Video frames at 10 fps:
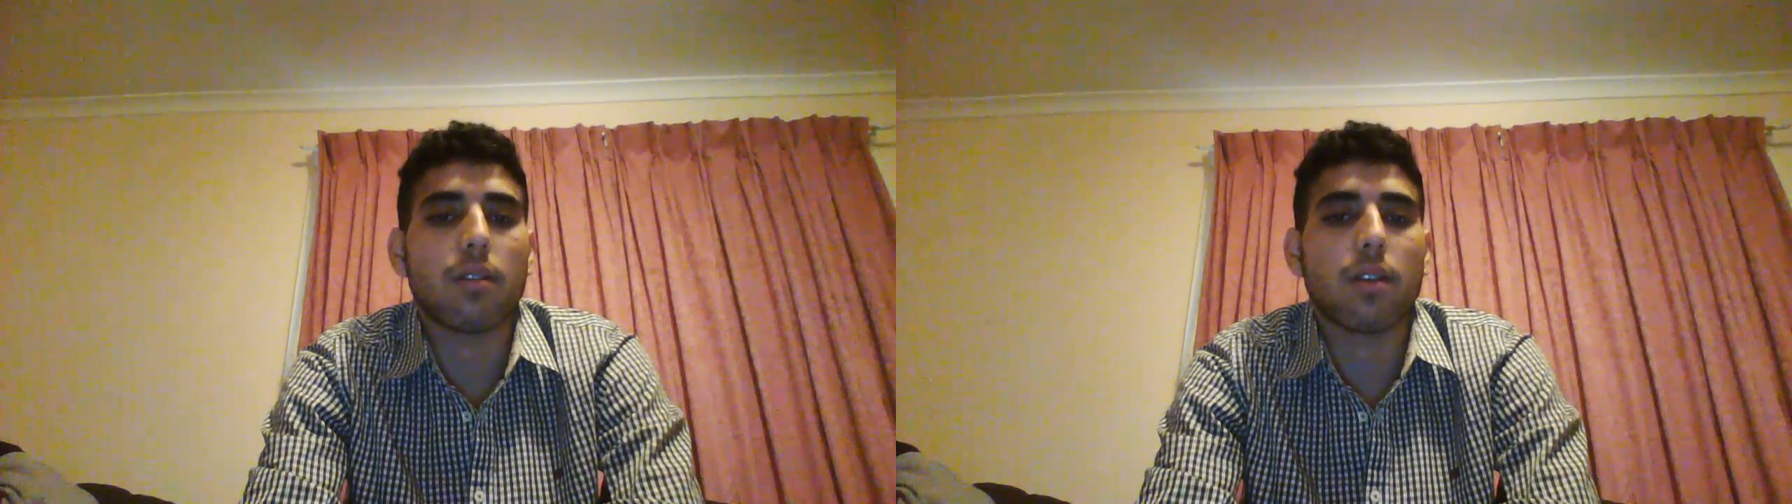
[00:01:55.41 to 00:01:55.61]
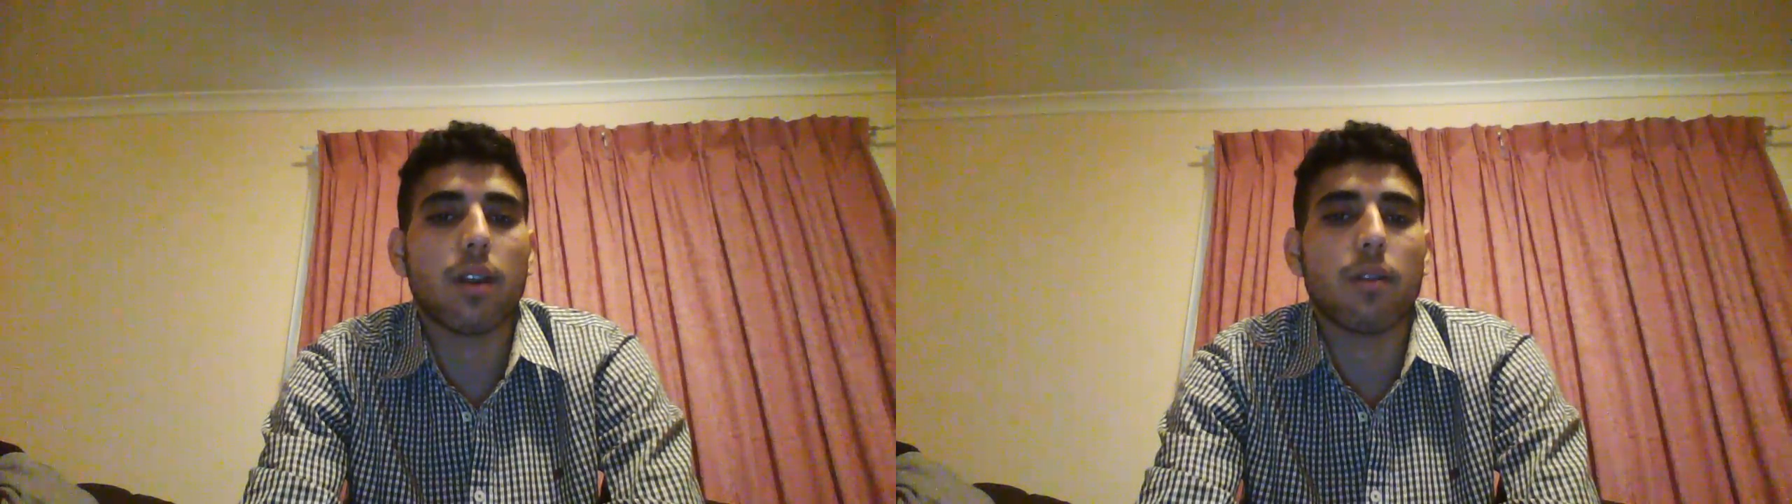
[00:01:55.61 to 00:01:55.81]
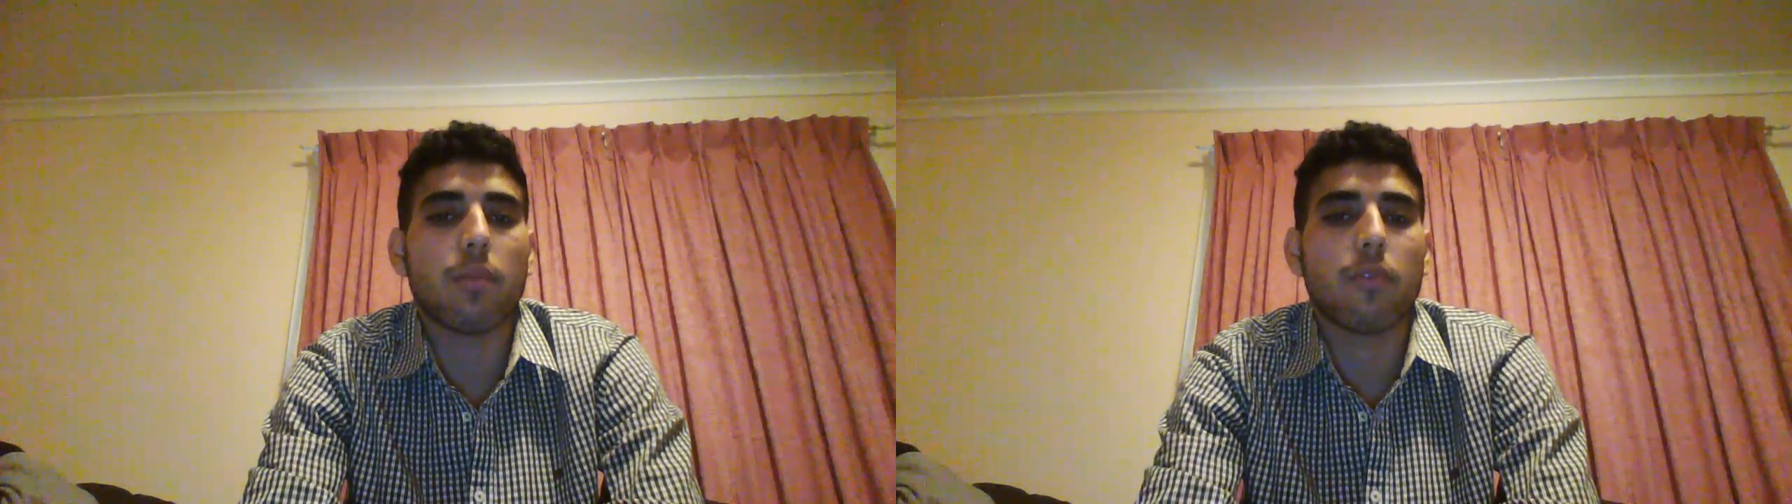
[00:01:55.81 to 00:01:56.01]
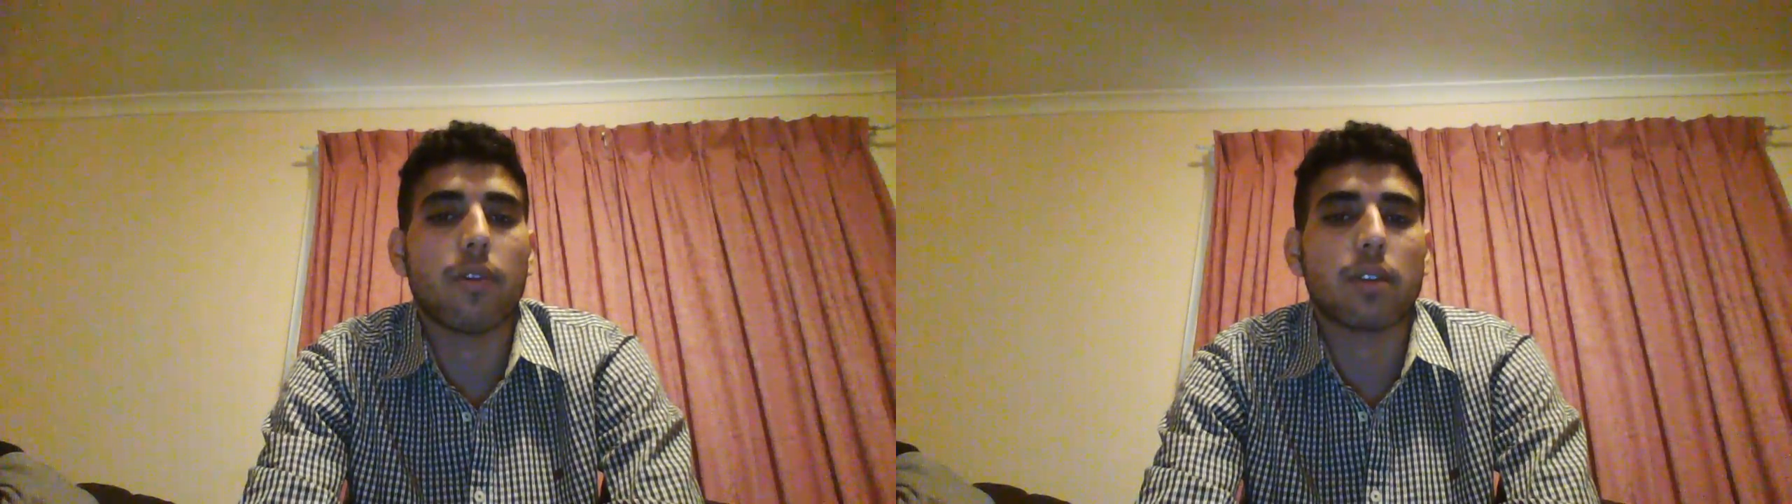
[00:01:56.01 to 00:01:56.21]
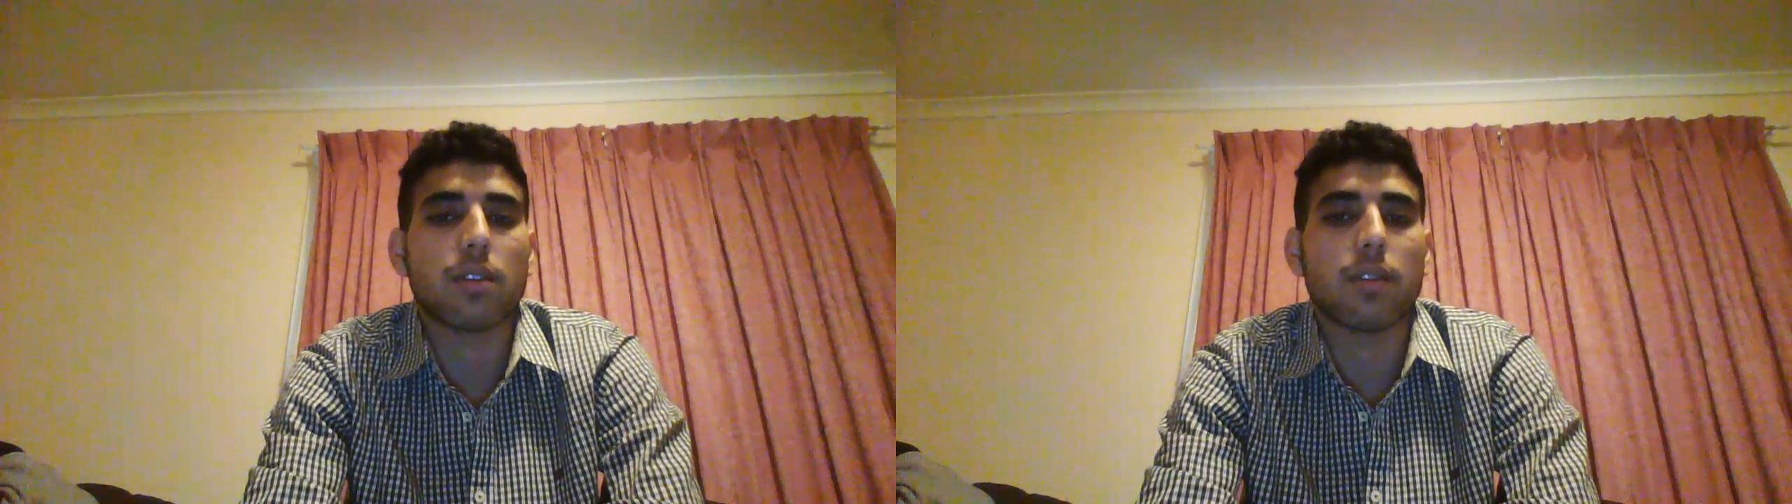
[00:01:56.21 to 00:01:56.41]

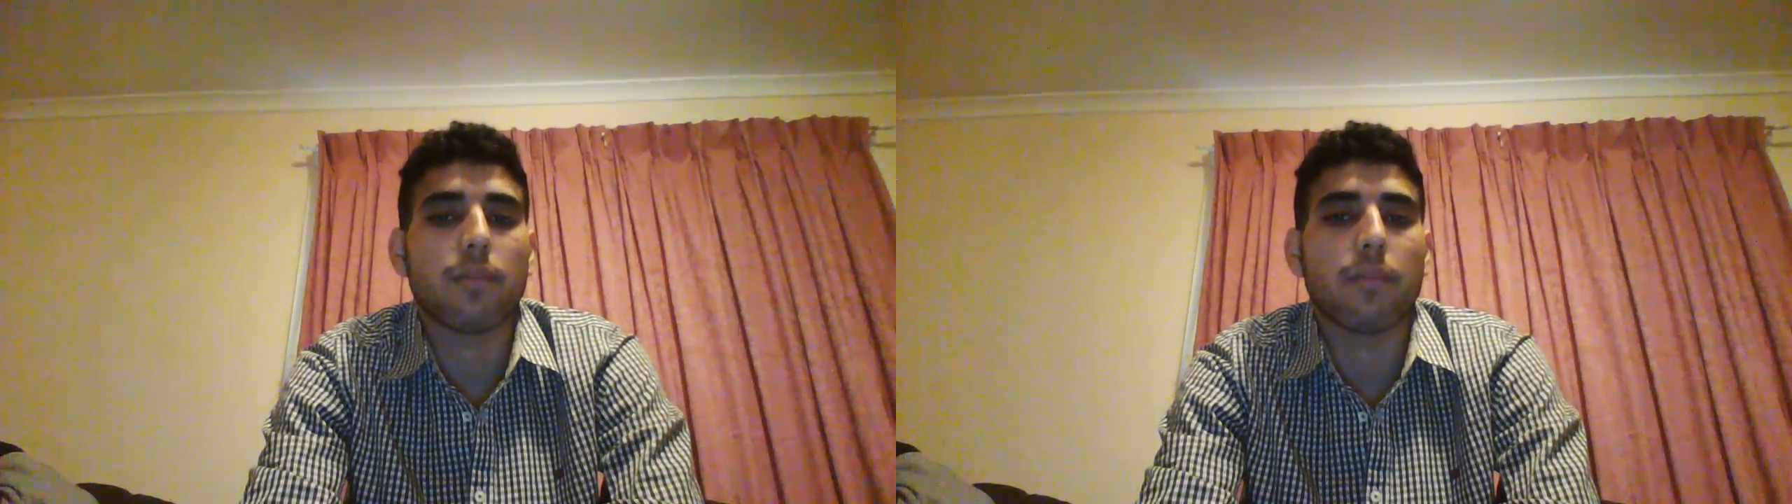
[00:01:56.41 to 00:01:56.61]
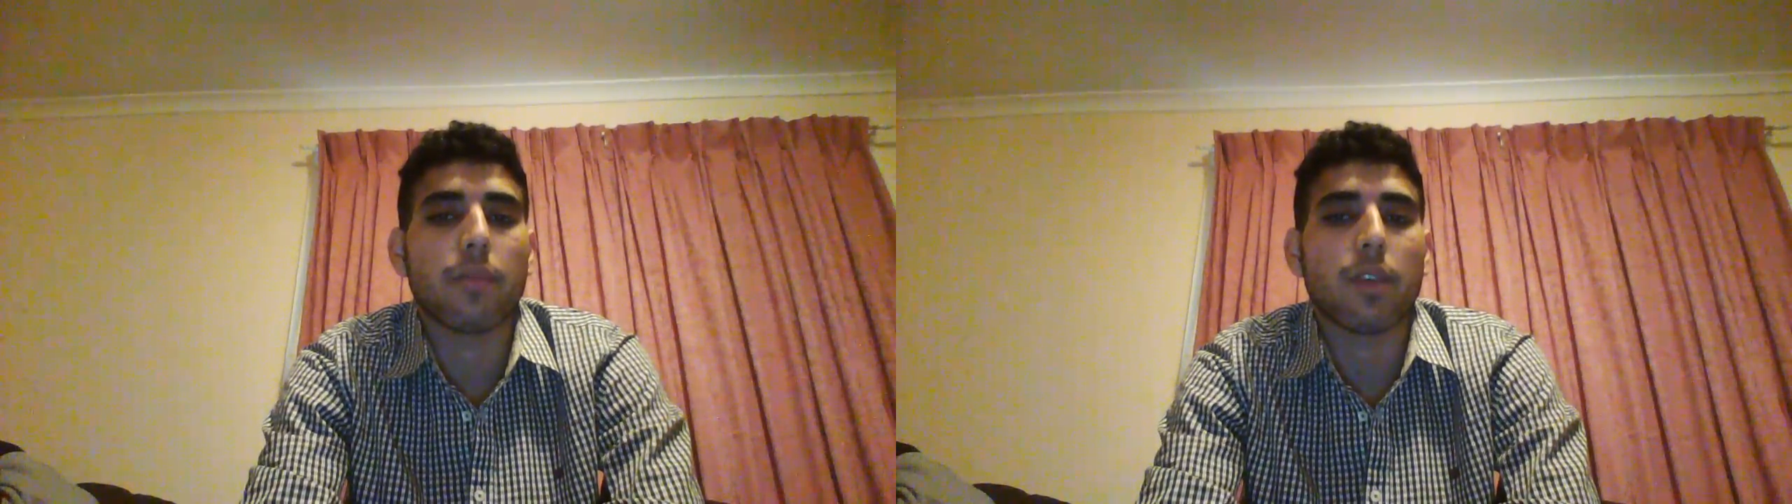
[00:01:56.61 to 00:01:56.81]
manufacturing.